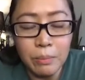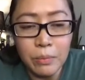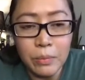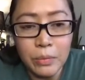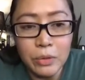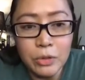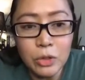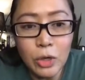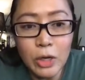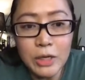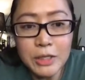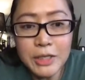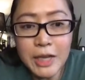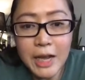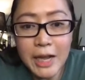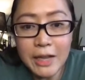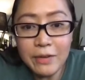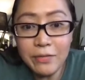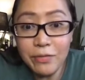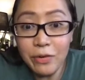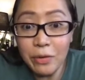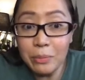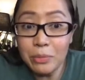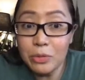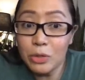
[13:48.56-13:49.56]
so aside
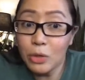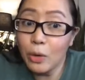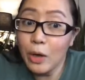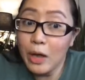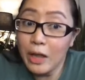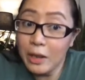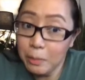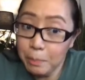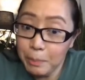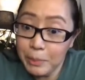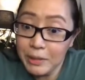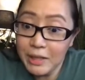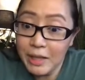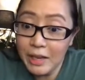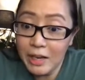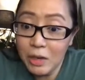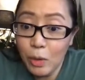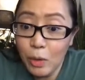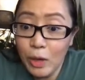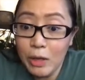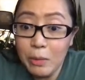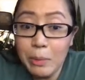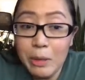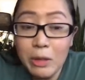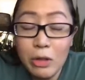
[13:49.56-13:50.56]
from so any but
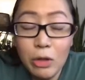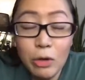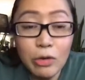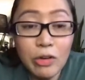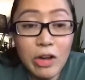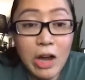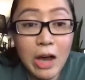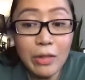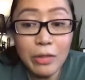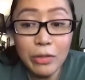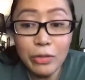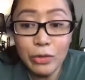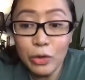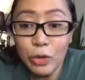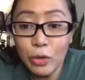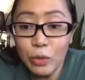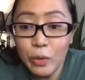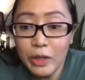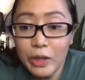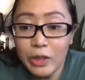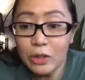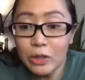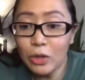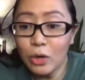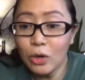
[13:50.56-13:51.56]
anyway, but you're gone through
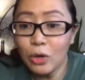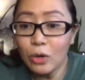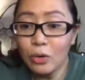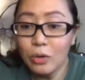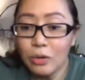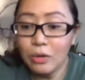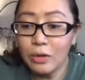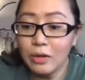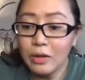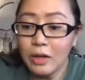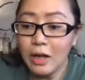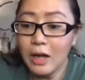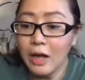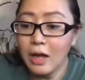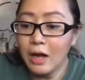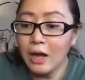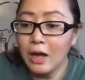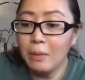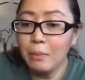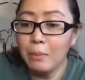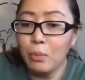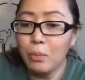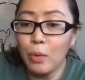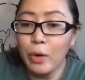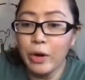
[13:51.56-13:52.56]
it, no?
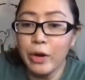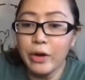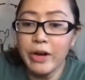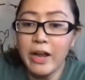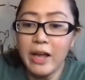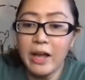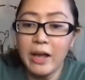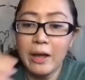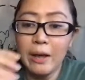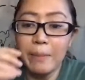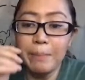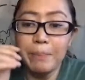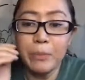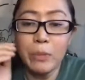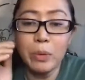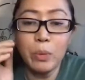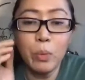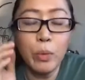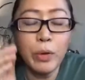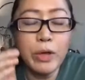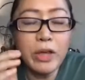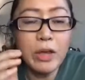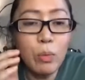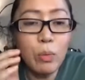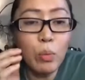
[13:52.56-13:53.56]
We're gonna
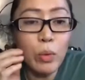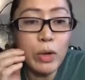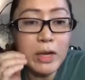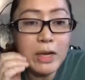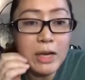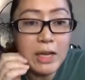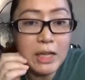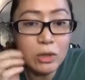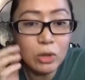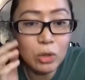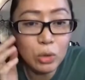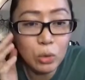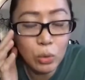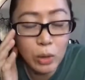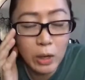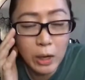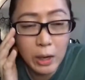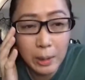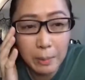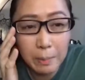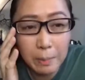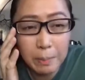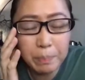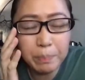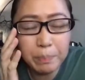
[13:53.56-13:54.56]
we need
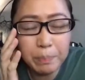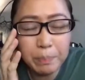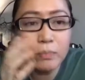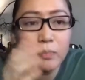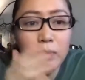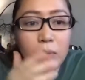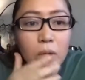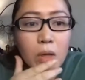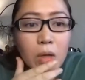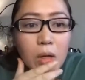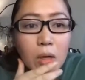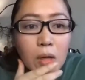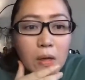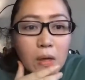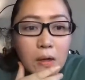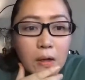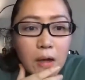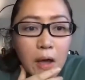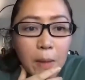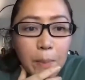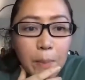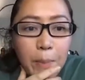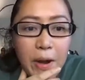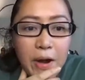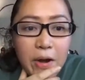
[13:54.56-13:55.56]
to
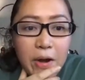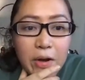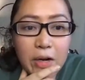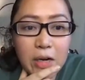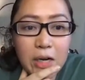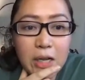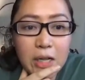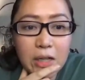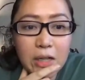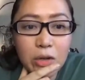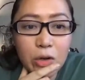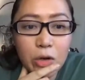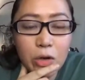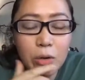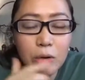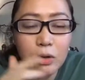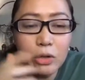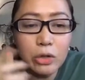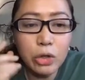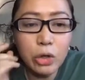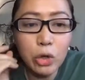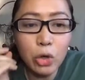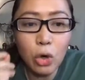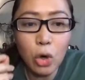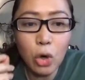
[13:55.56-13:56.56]
apparently
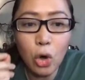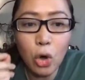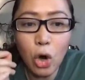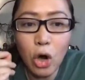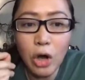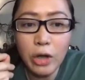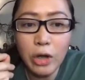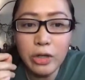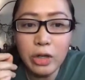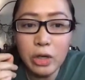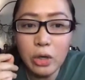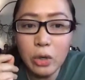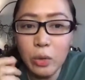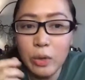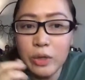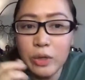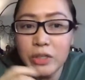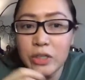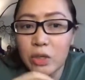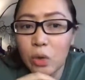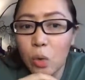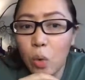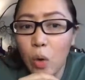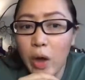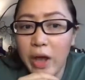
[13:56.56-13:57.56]
your audio
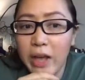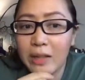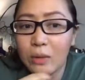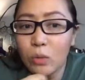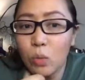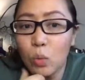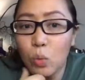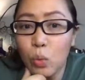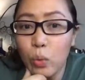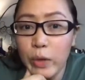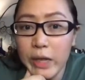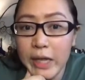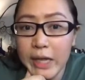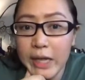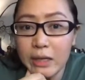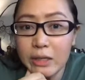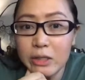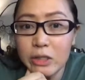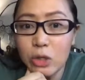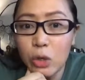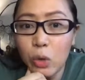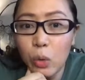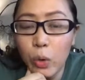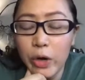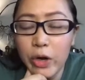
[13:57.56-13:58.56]
is quite weak,
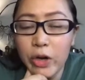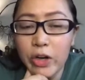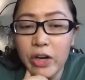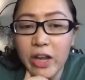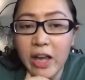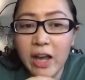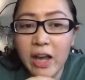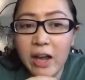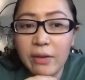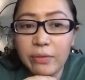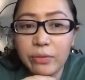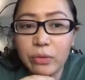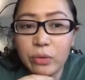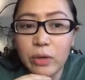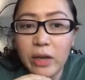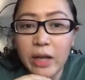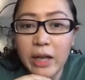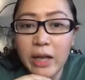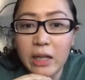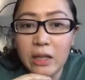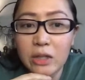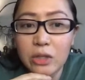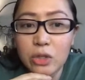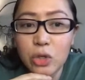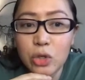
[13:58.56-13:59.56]
so we're gonna have to
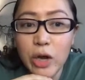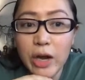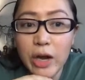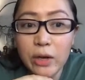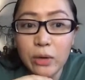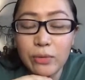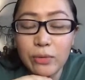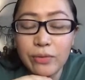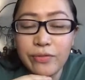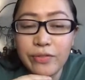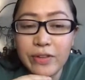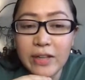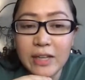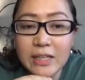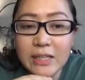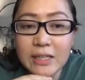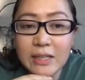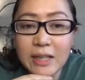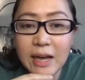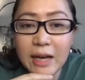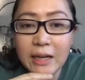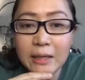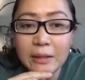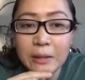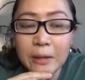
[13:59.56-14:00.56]
like try to fix
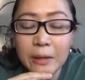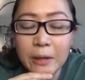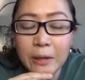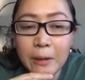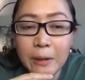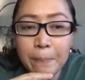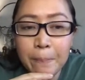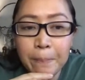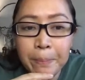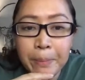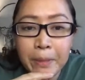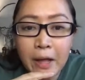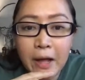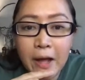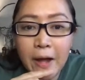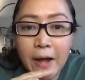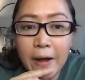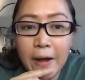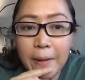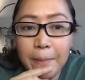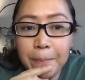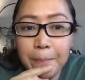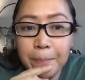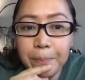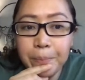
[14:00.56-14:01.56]
that.
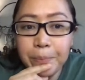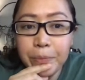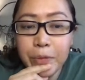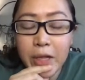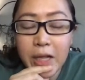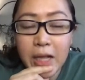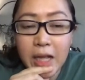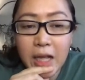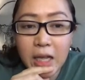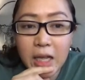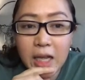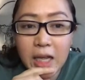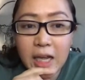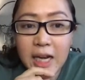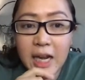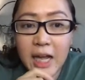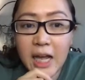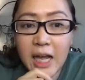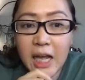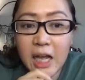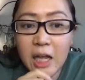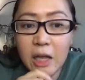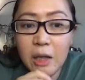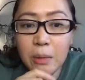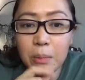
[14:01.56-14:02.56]
Can
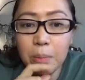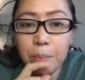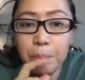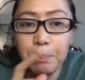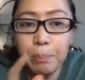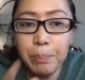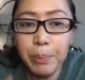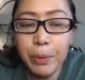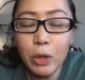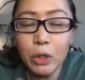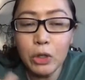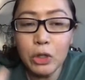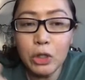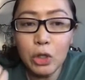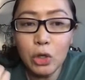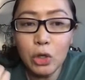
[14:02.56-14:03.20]
I put